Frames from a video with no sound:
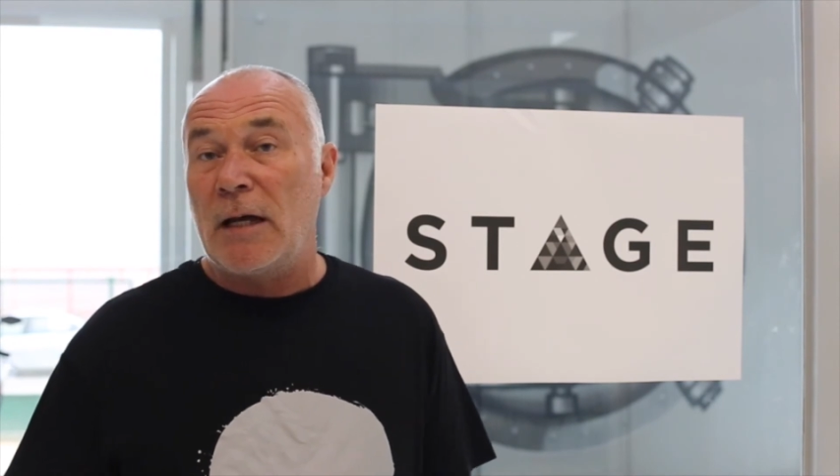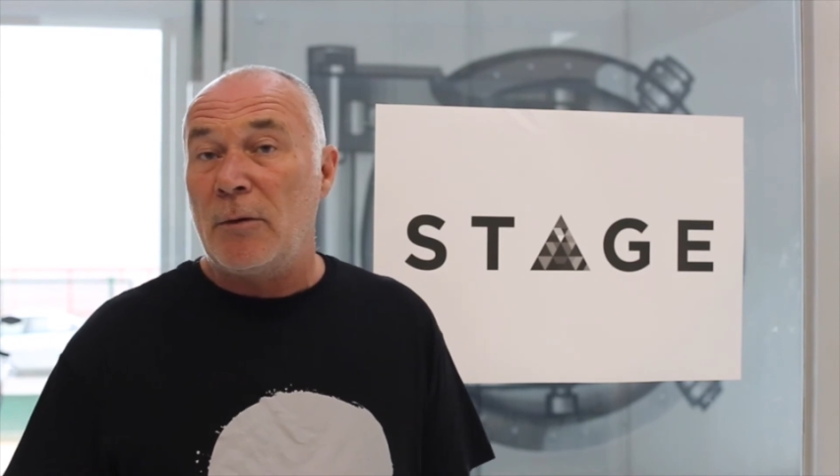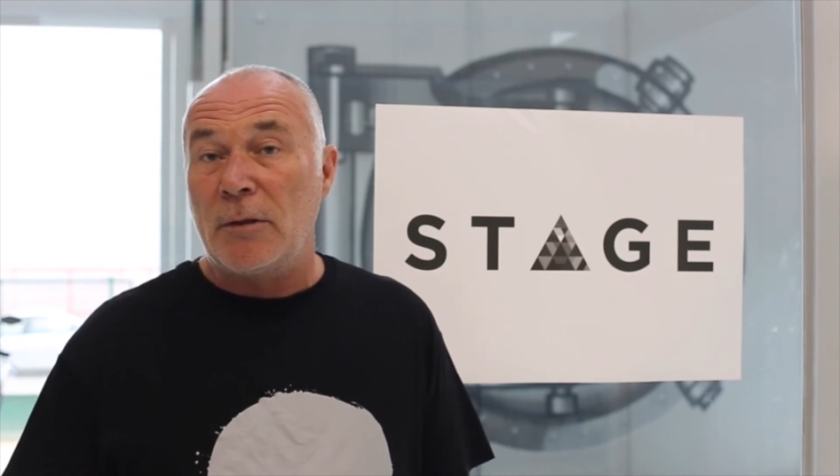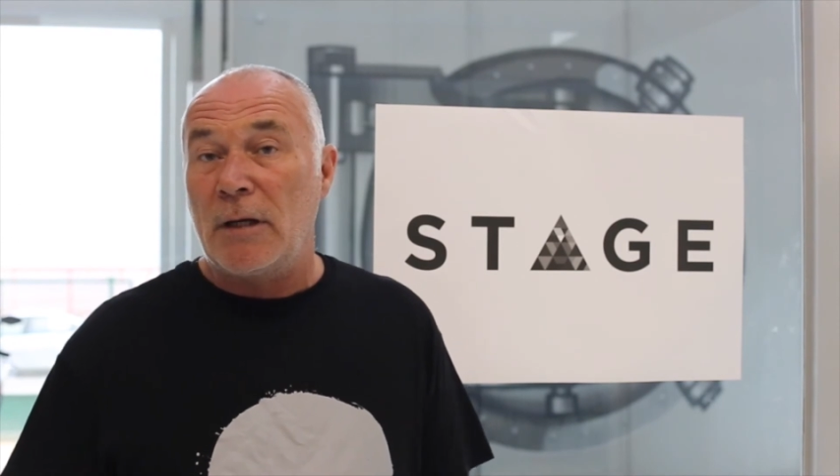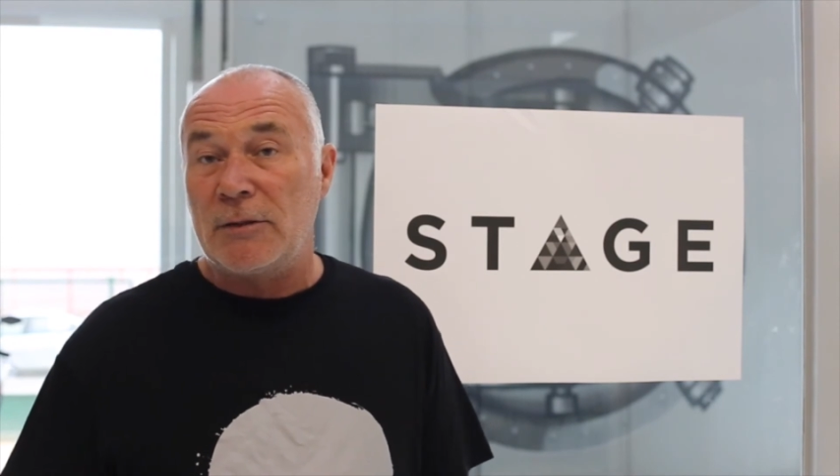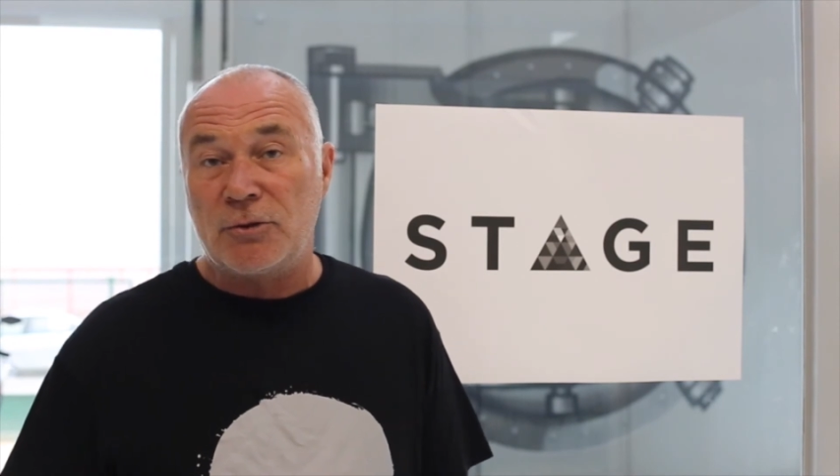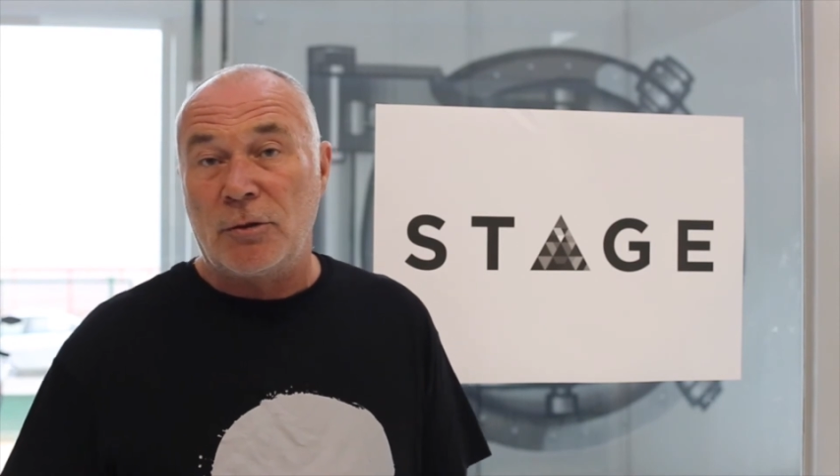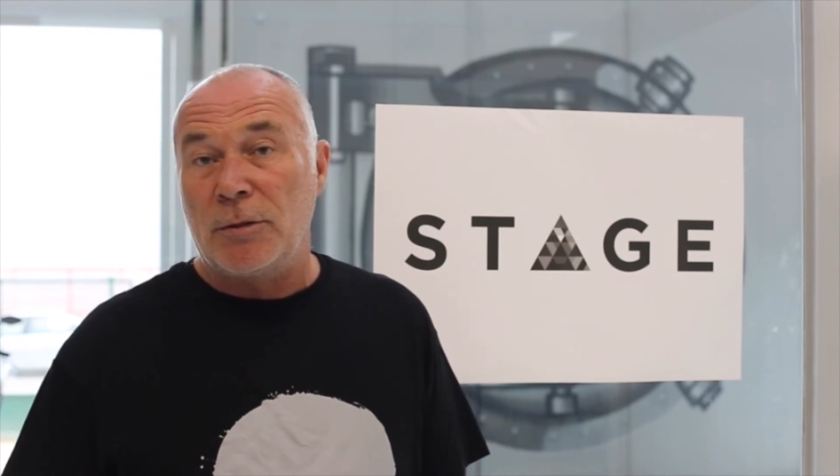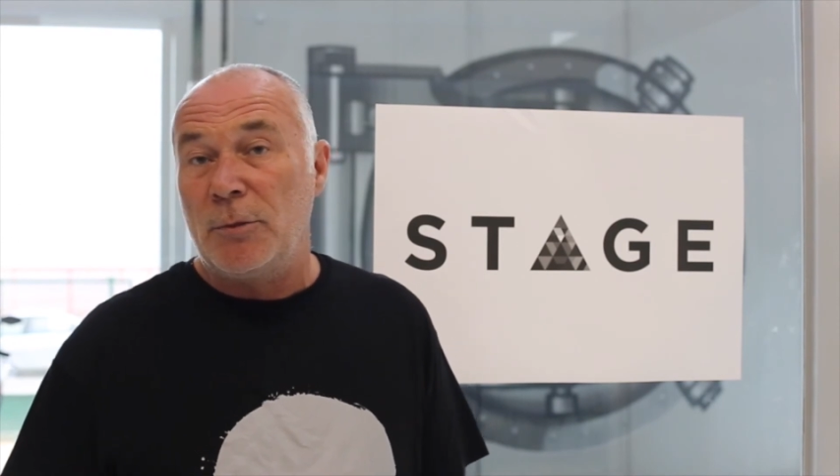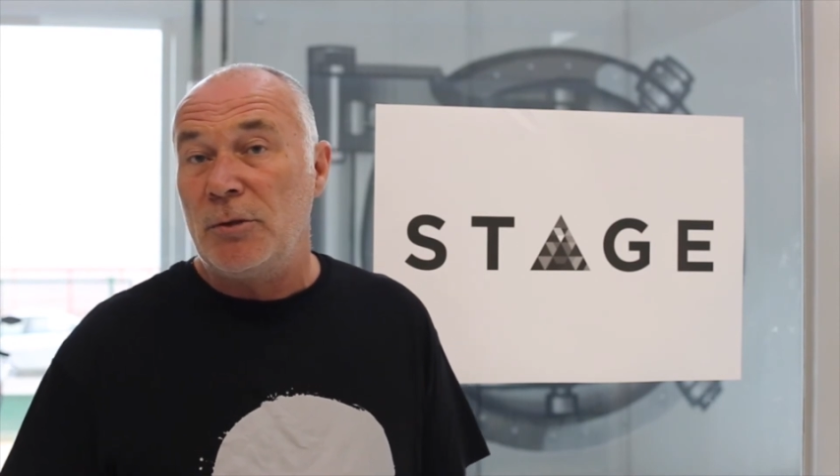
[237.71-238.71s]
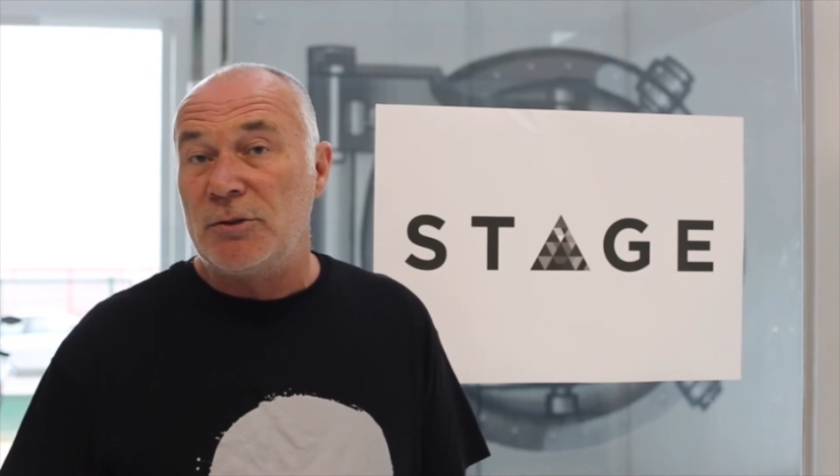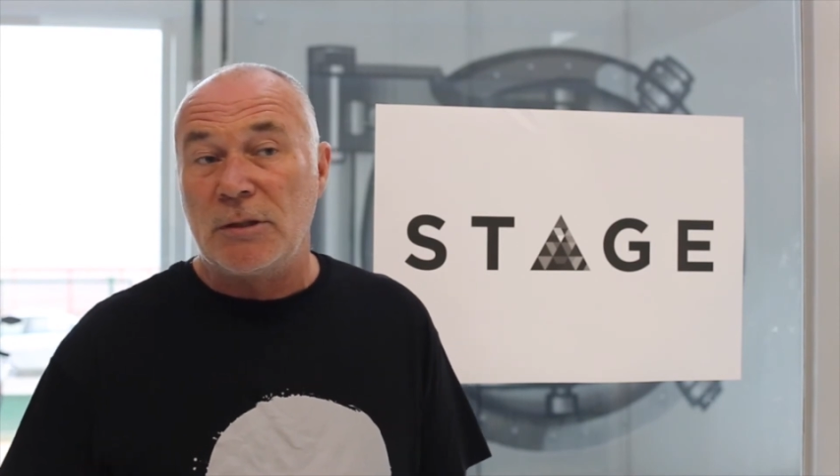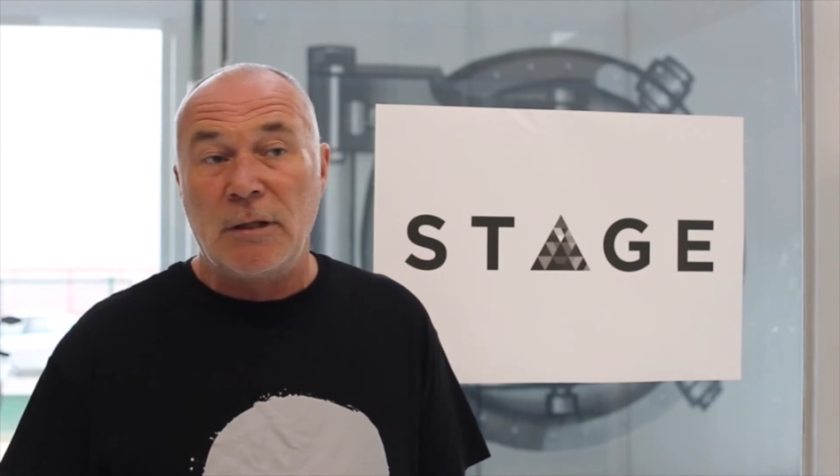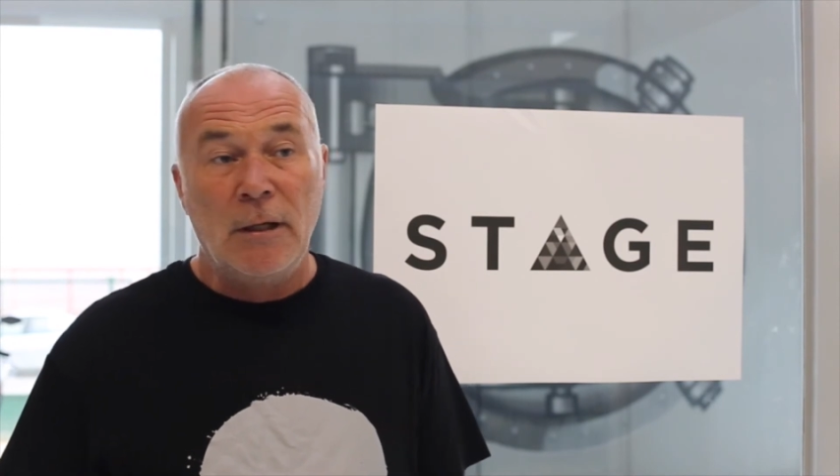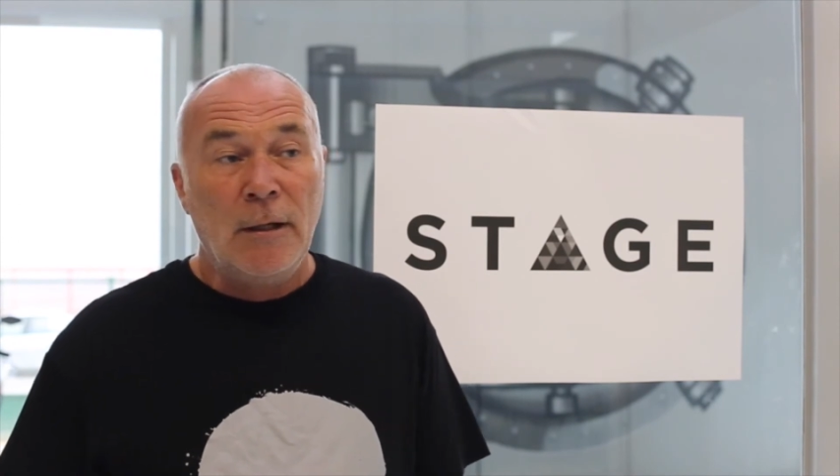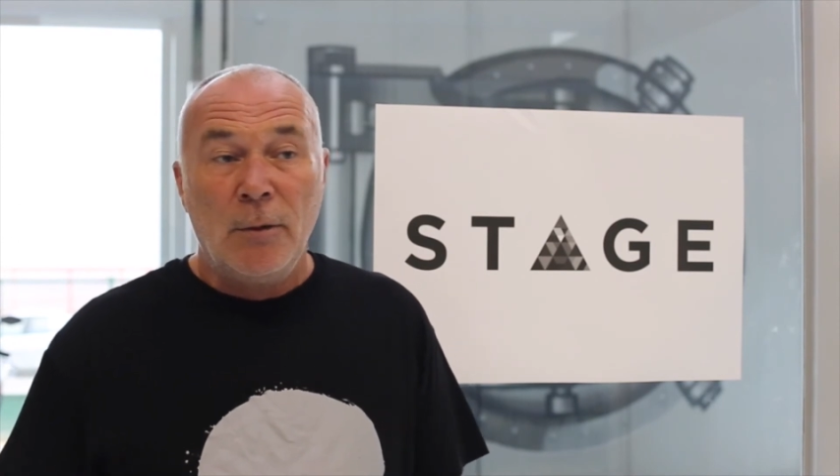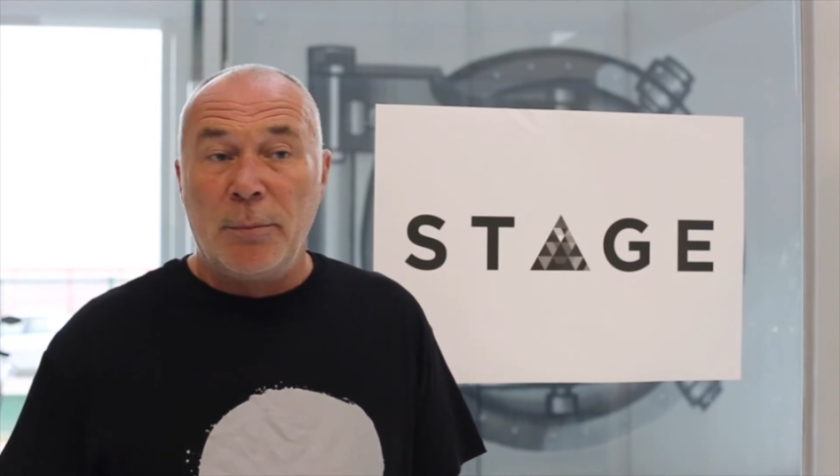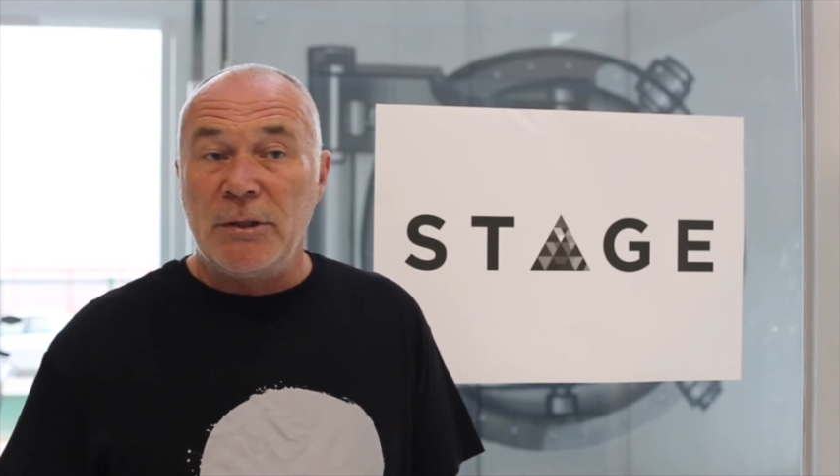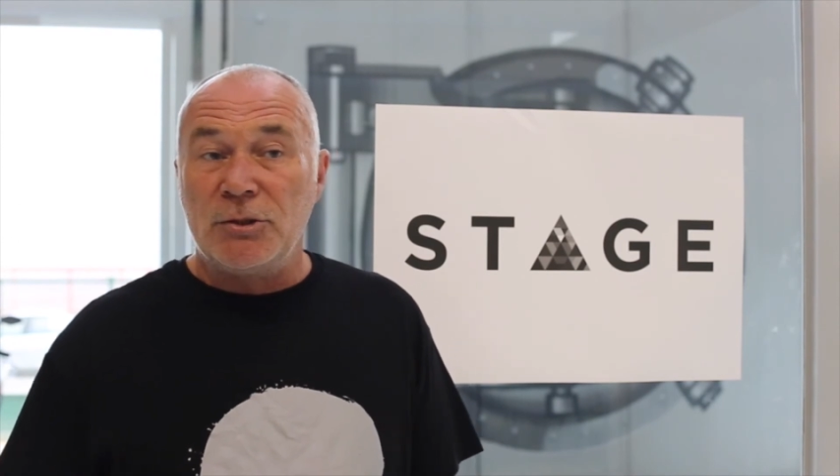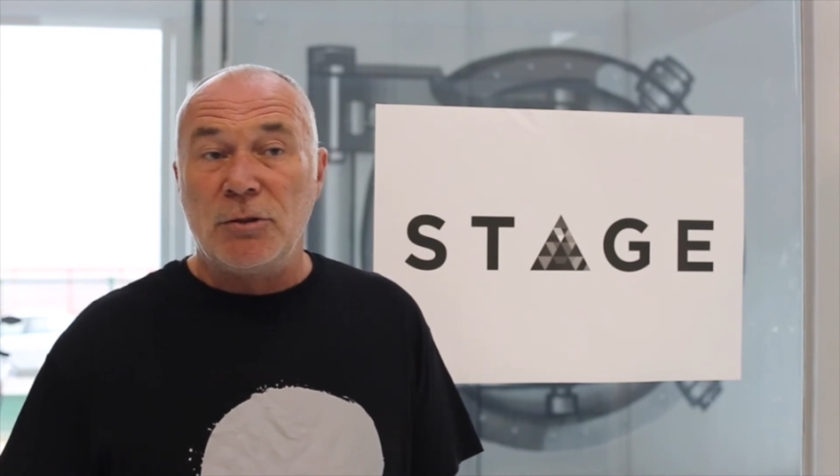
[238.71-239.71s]
now are electronic music,
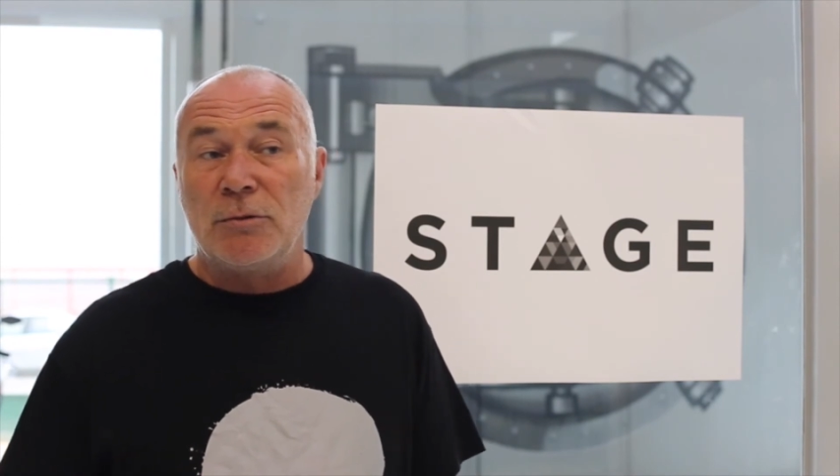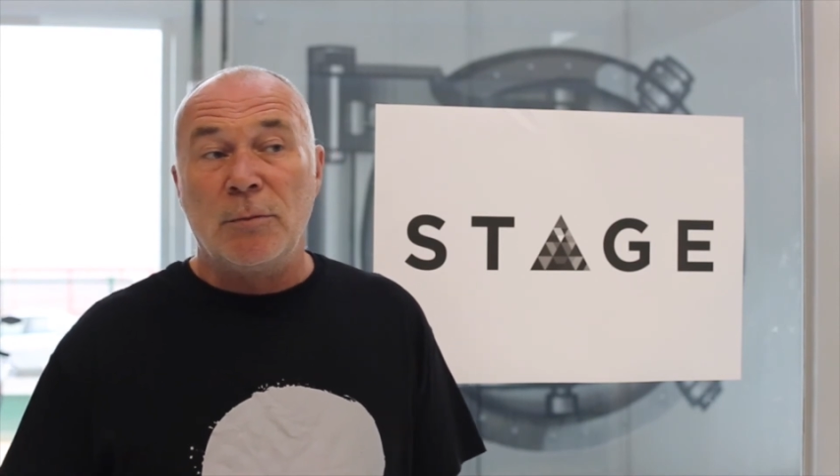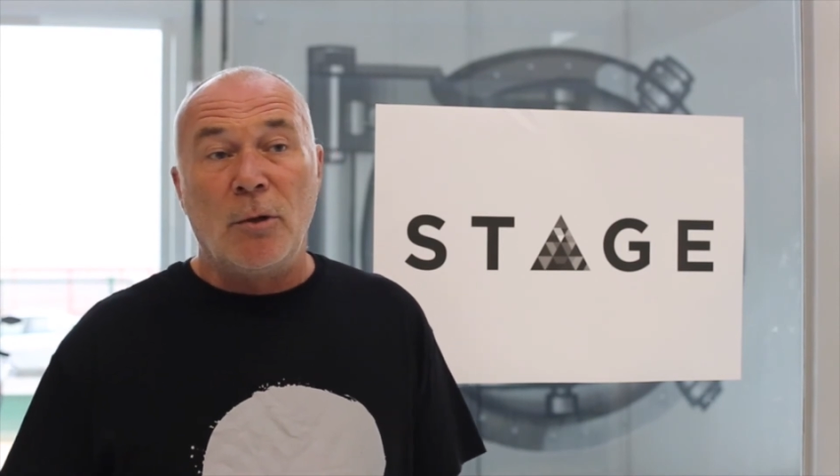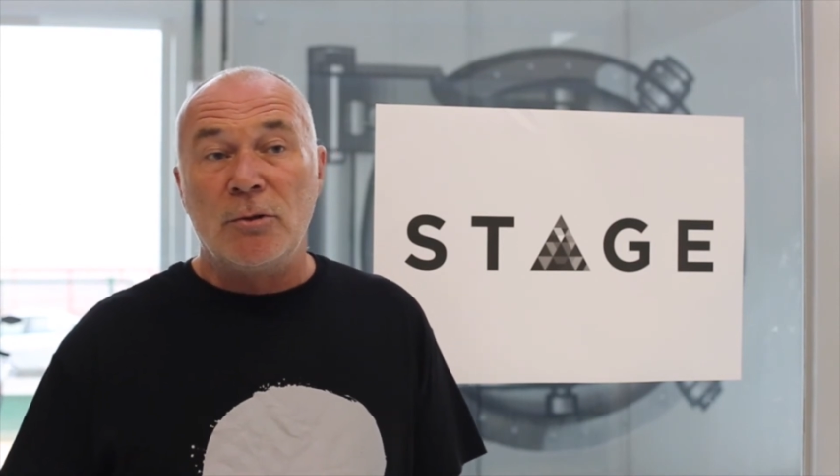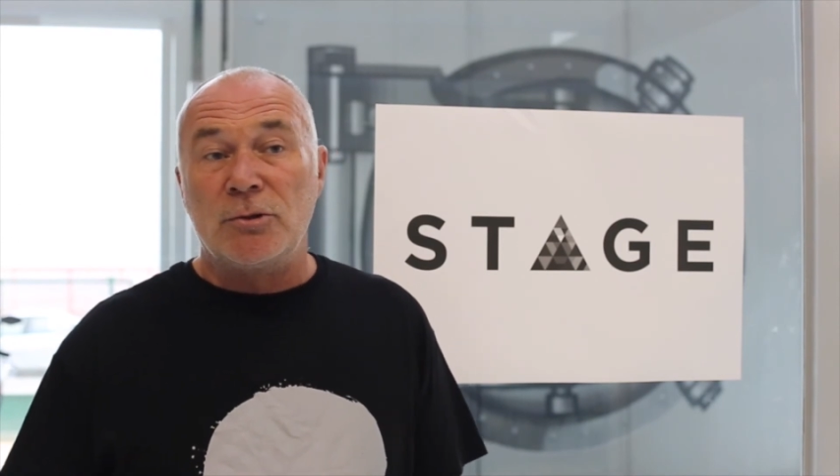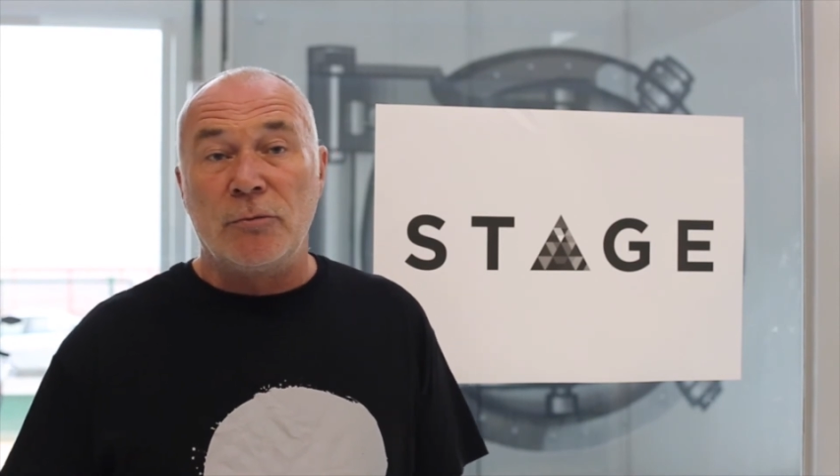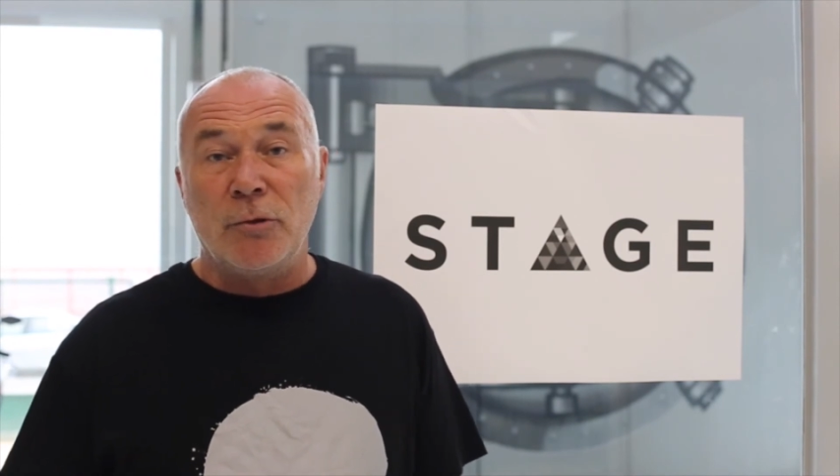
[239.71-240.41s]
be it Duke Dumont or